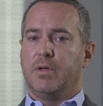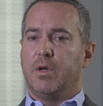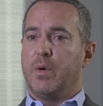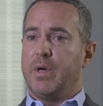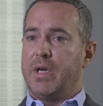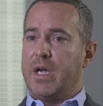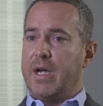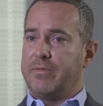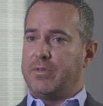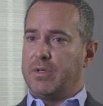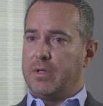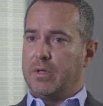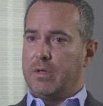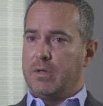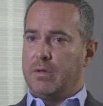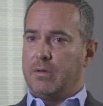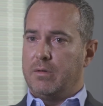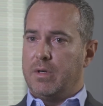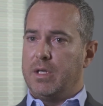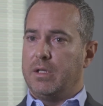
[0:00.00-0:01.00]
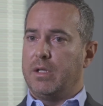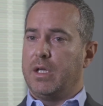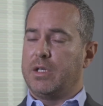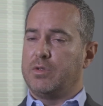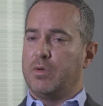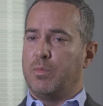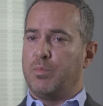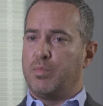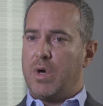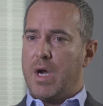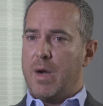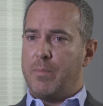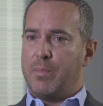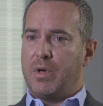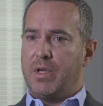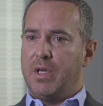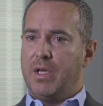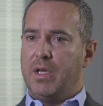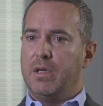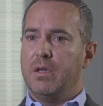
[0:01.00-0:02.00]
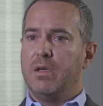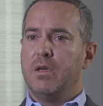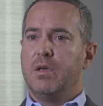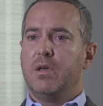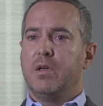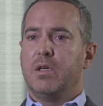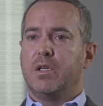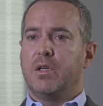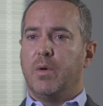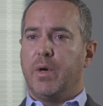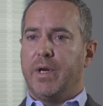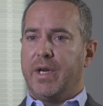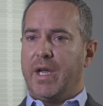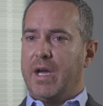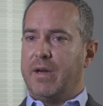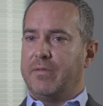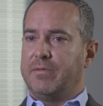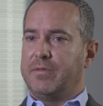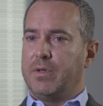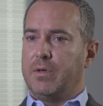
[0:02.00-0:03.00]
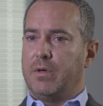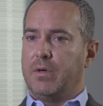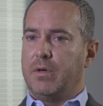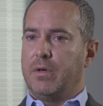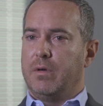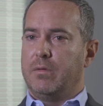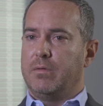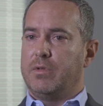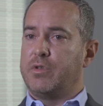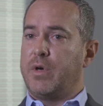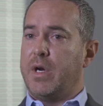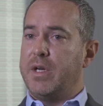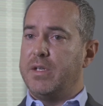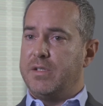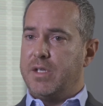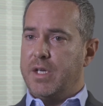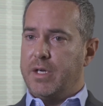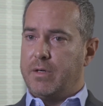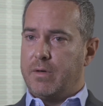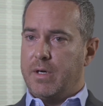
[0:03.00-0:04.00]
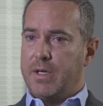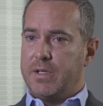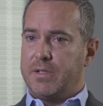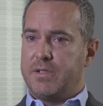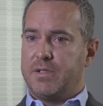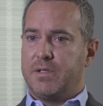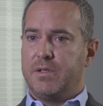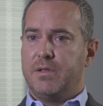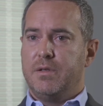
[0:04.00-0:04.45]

going after intellectual property, going after trade secrets,